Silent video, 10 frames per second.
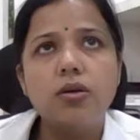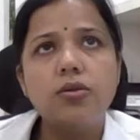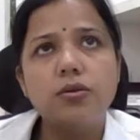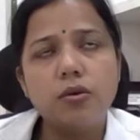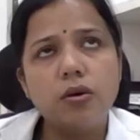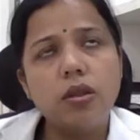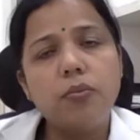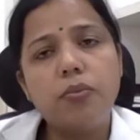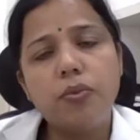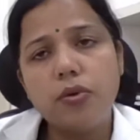So
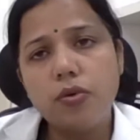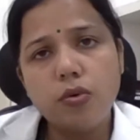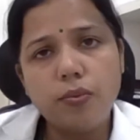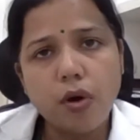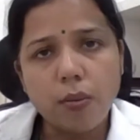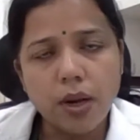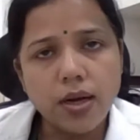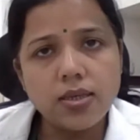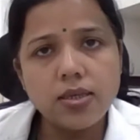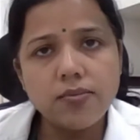the two
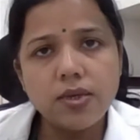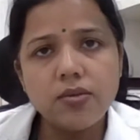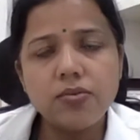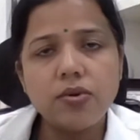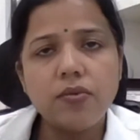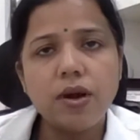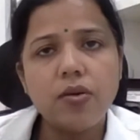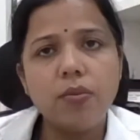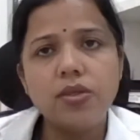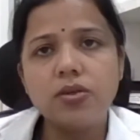prominent symptoms of
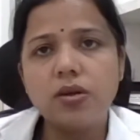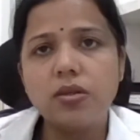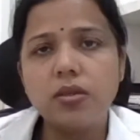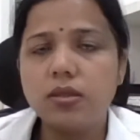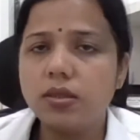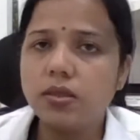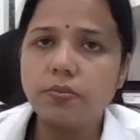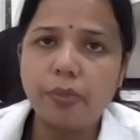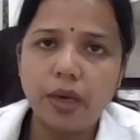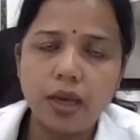endometriosis
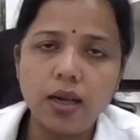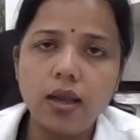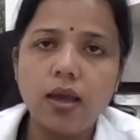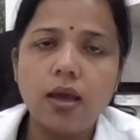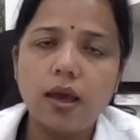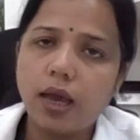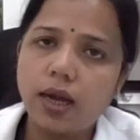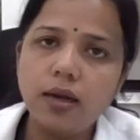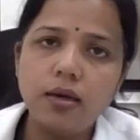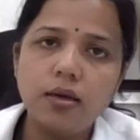is pain
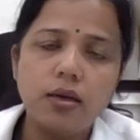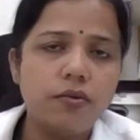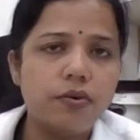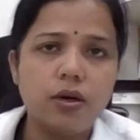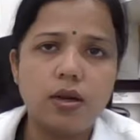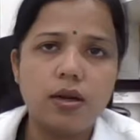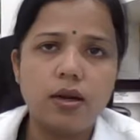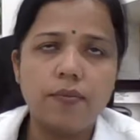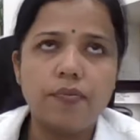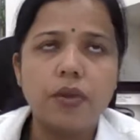and
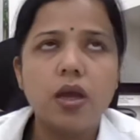infertility.